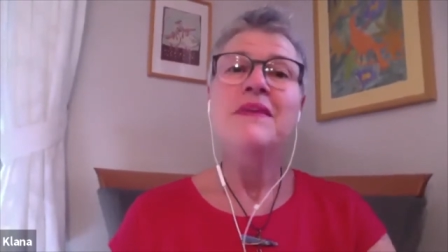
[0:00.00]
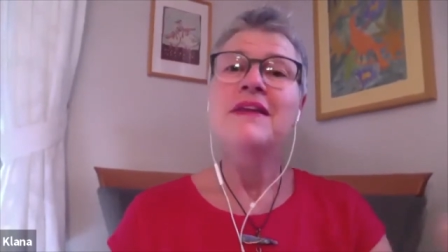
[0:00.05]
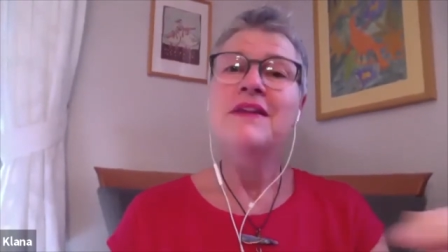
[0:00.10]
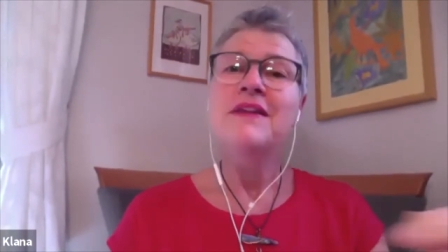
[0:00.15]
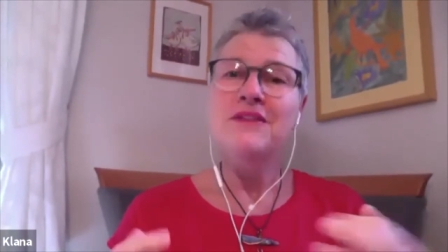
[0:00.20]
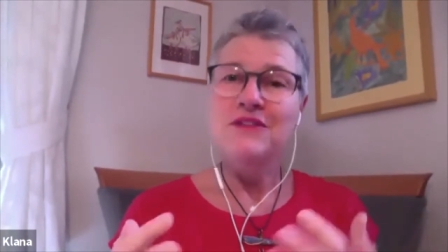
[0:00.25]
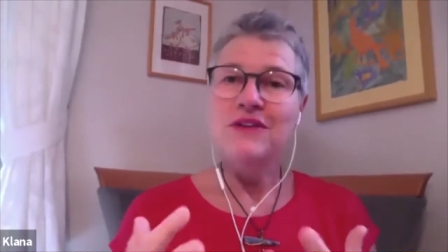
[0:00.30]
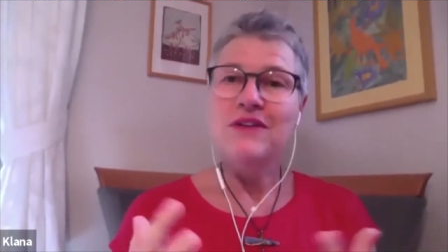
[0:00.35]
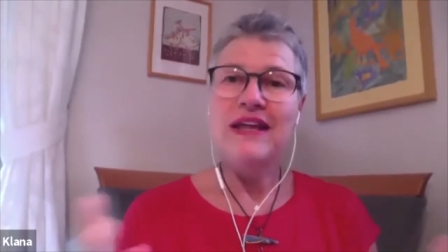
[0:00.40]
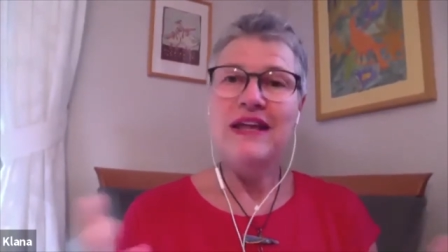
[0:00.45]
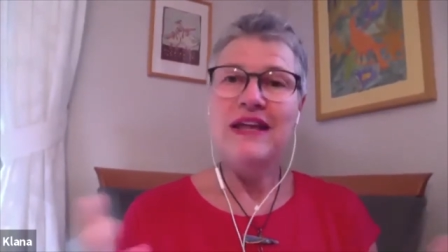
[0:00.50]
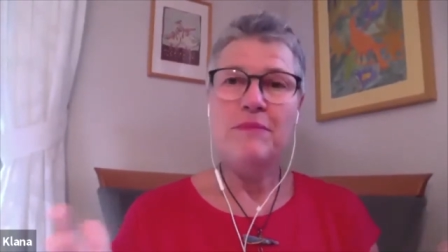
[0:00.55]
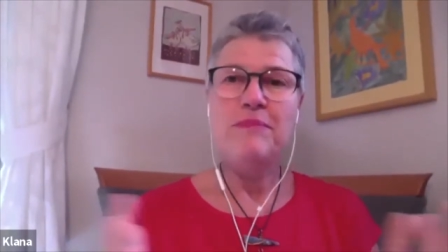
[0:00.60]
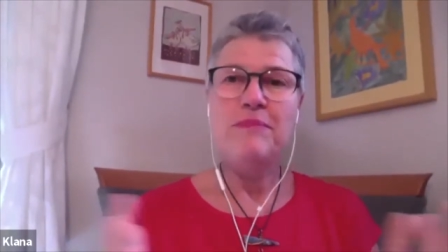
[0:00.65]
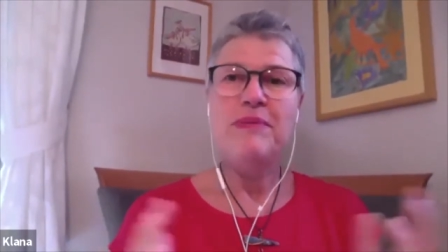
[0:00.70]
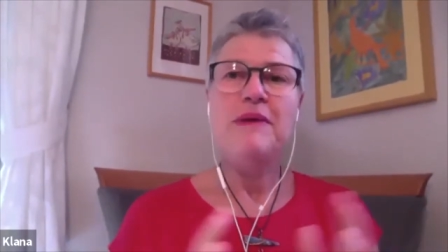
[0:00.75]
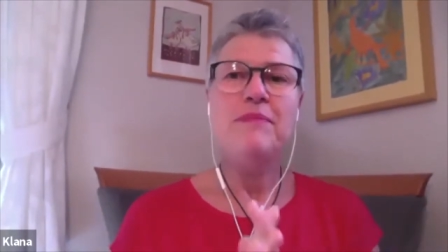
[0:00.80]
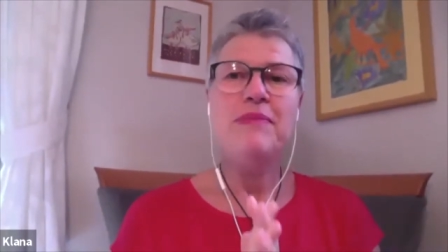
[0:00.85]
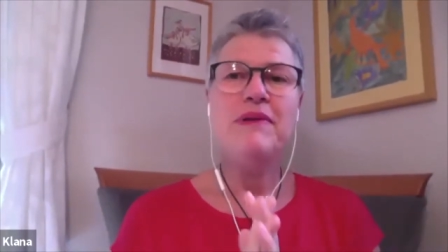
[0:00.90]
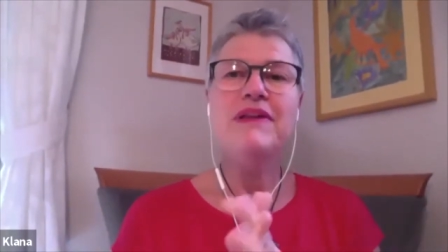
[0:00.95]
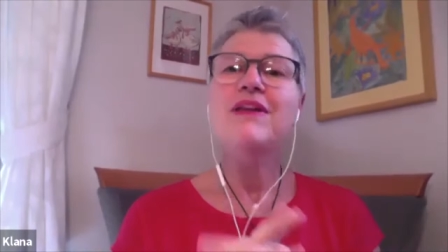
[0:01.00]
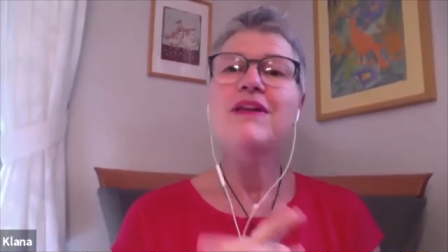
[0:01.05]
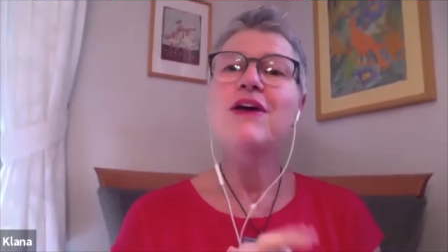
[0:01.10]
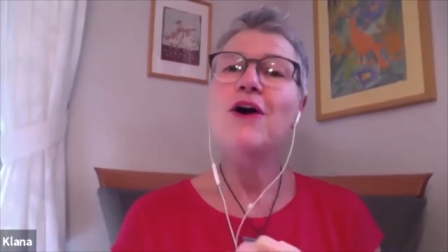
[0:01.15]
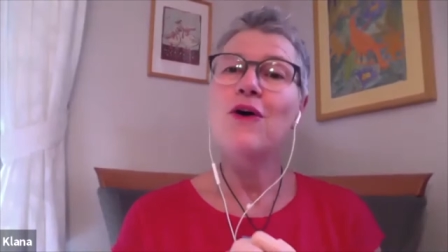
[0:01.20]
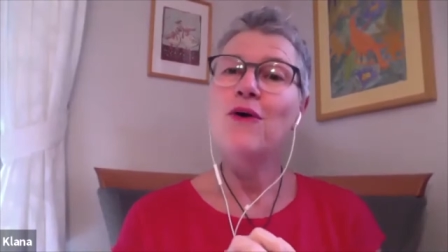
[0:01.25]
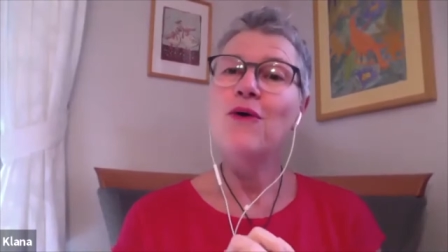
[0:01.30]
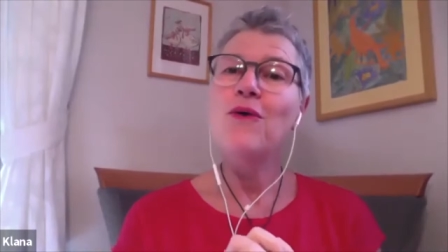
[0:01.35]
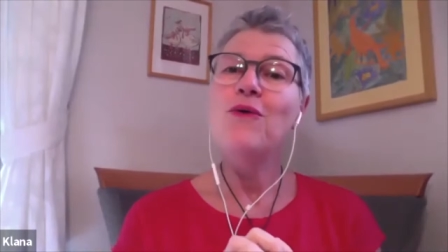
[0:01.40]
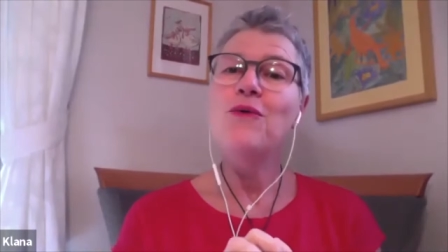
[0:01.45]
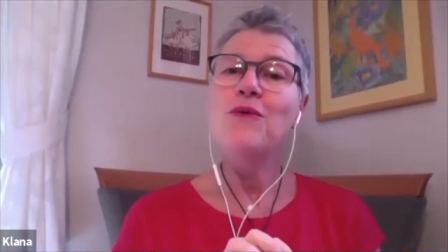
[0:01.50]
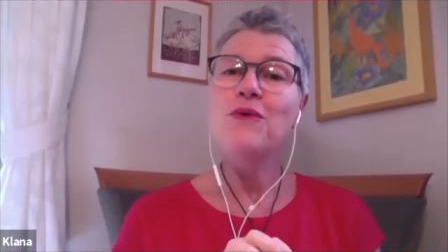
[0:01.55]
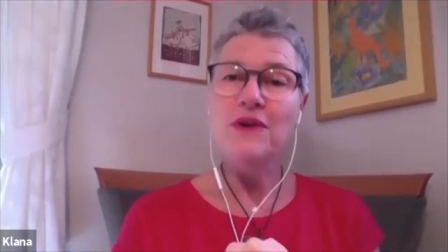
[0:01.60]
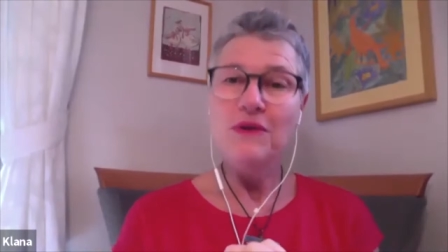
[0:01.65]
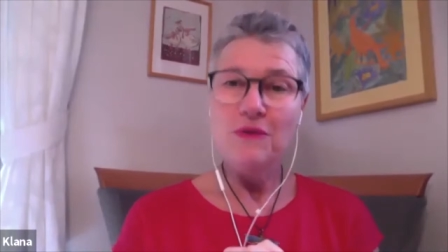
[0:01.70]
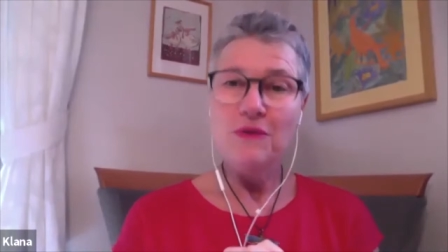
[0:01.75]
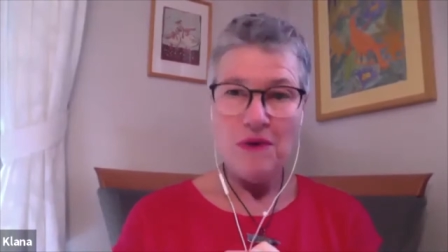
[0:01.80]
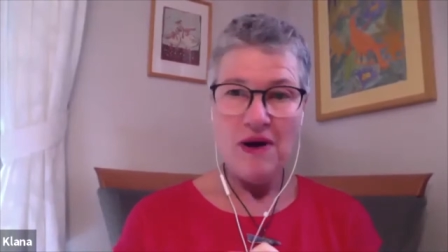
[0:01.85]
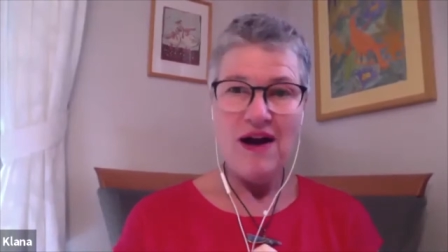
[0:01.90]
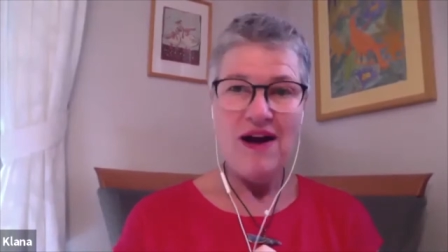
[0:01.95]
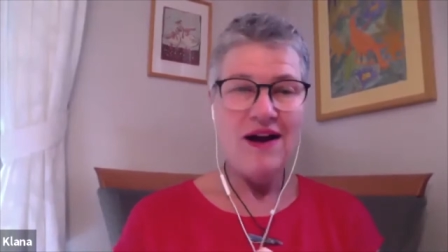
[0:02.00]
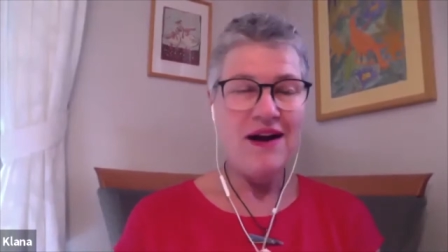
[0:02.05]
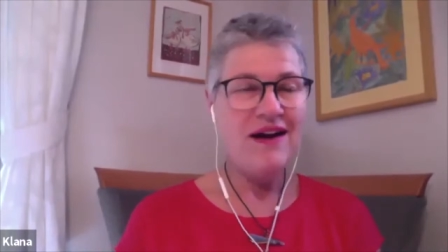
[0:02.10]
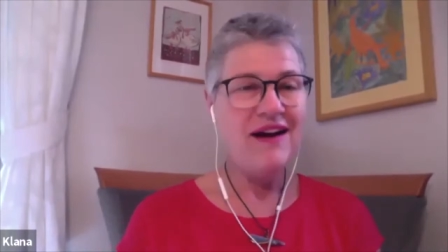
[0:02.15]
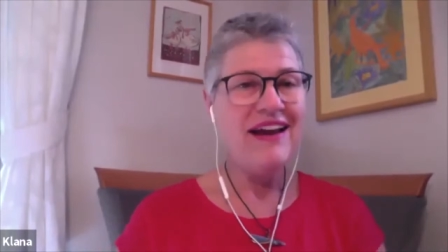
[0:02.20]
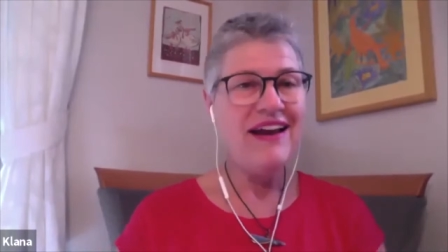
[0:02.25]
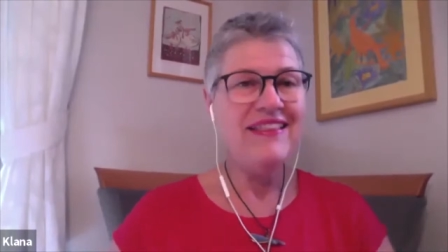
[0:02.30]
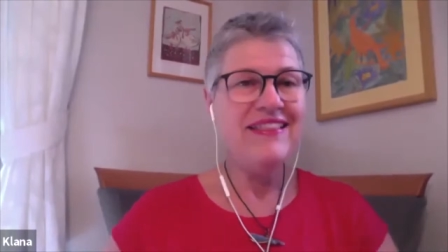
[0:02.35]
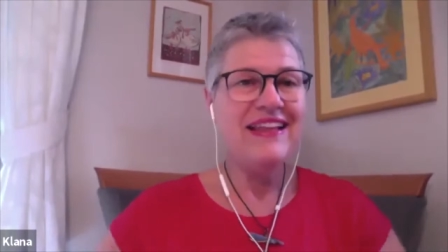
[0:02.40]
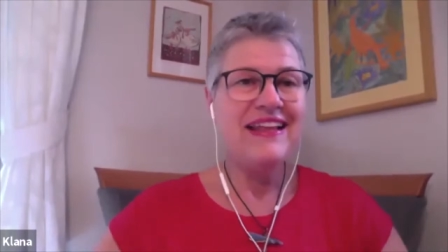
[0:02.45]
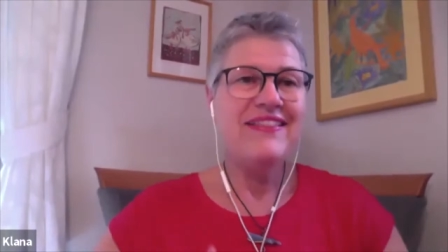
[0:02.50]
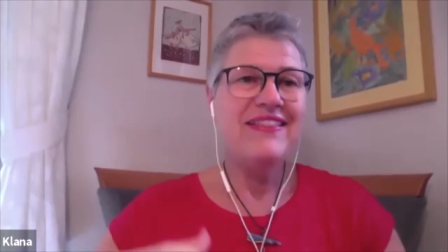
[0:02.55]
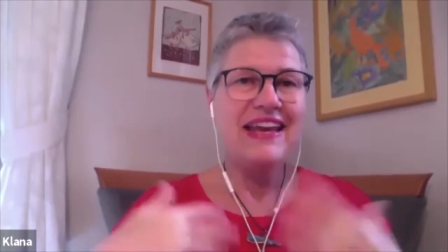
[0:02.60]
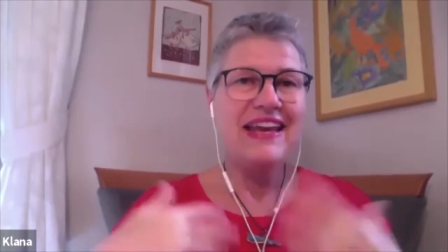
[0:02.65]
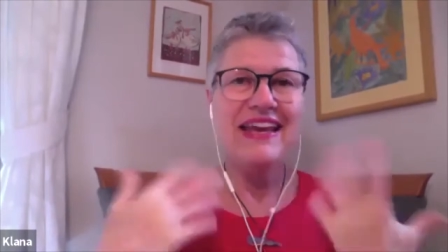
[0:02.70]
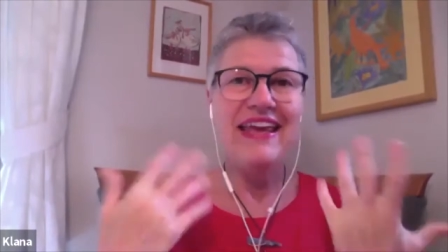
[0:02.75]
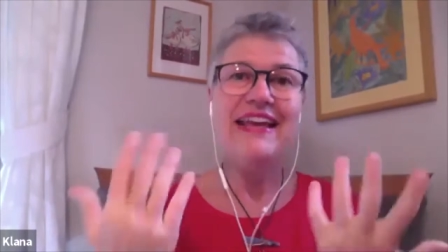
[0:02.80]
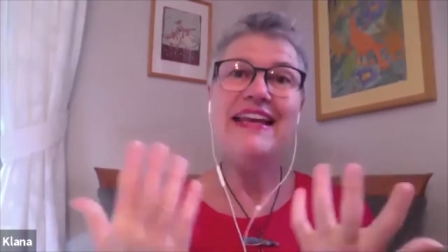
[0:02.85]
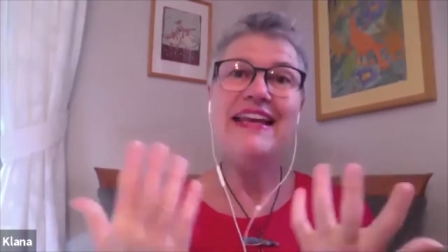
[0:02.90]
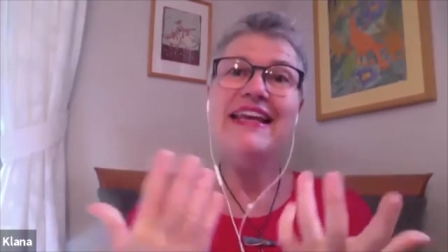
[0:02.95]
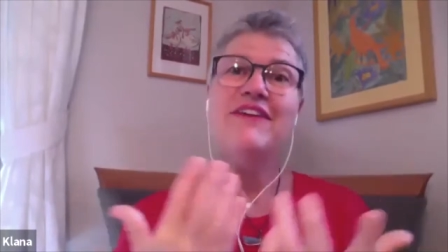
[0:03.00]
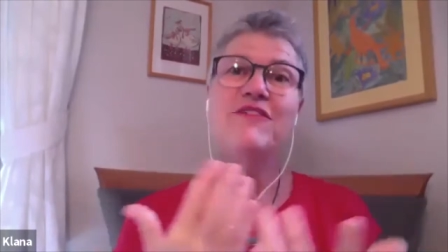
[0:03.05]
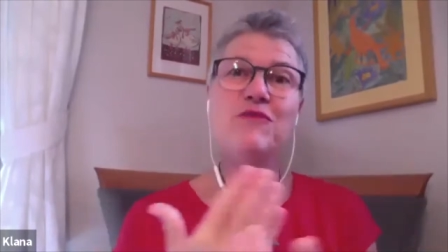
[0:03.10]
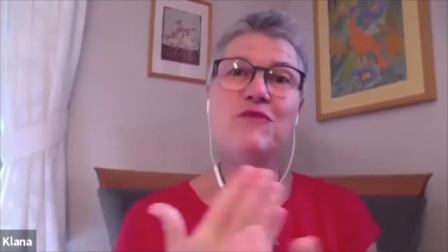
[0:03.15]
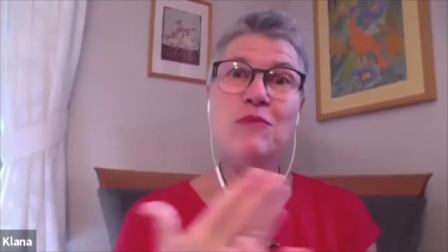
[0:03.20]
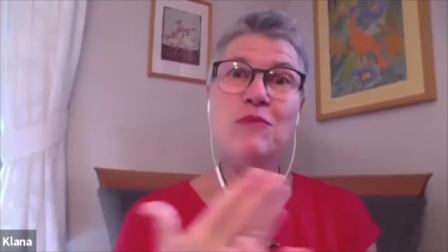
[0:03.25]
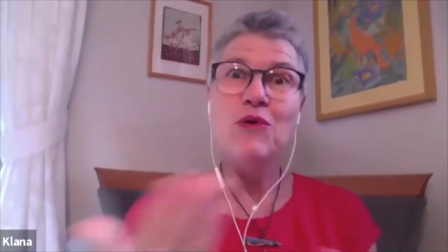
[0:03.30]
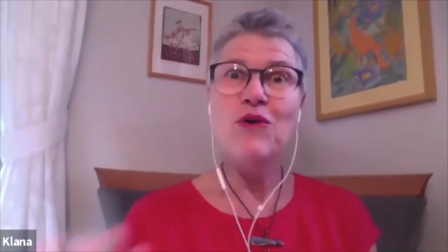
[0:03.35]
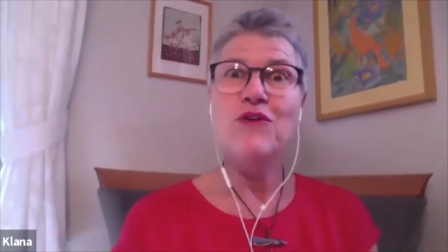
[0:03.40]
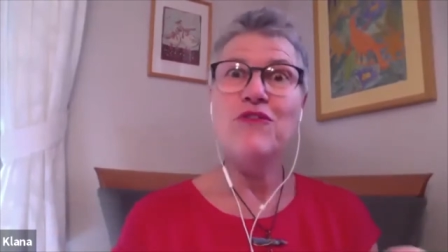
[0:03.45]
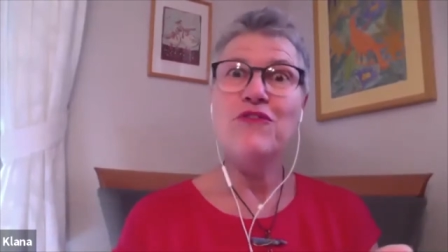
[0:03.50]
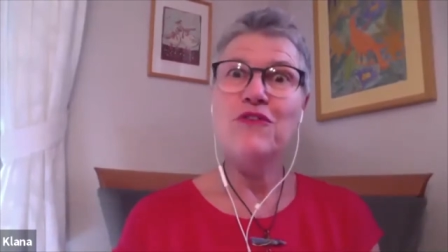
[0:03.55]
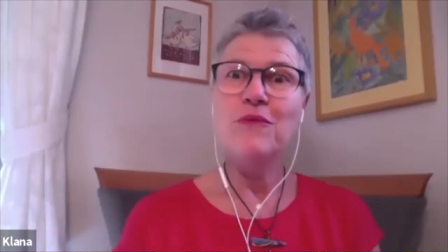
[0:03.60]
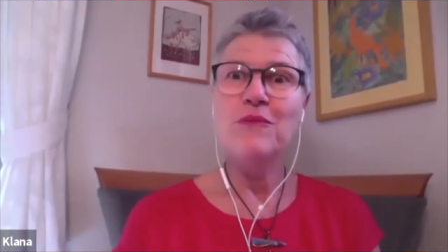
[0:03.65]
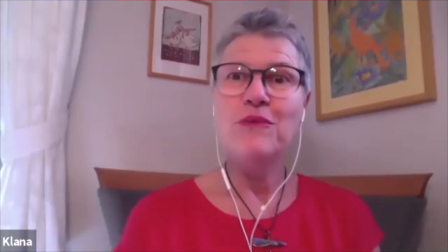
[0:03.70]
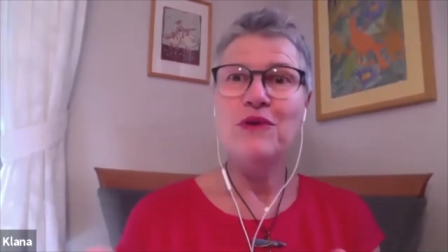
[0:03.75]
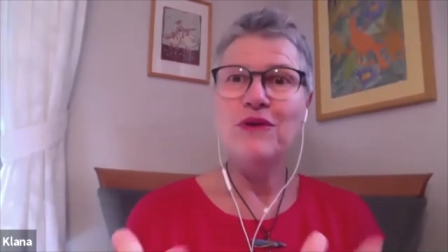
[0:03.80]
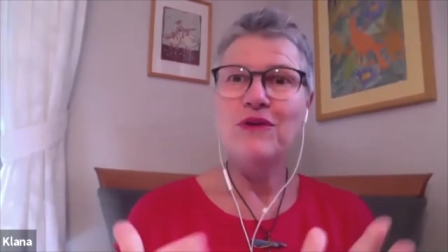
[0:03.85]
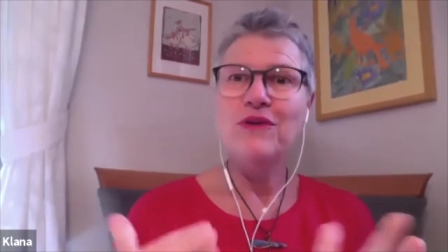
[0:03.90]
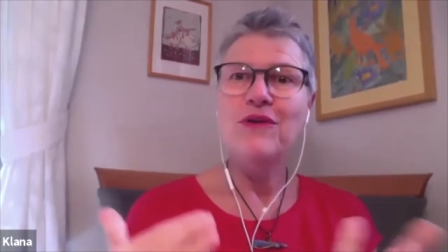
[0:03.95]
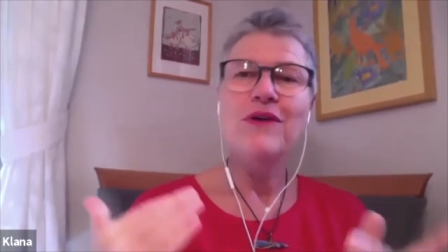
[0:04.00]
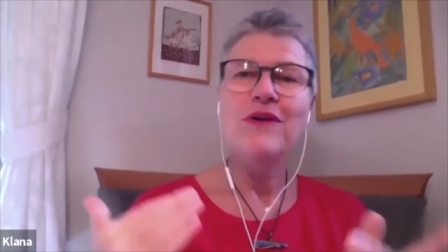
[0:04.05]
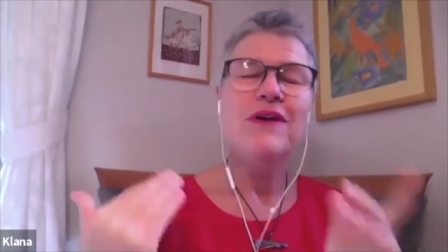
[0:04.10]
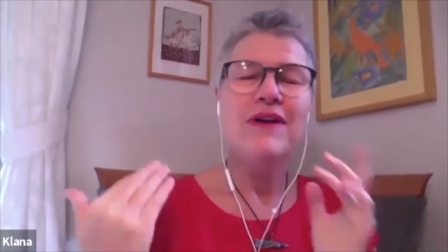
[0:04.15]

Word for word: so that people know who you are and then they get even more from you,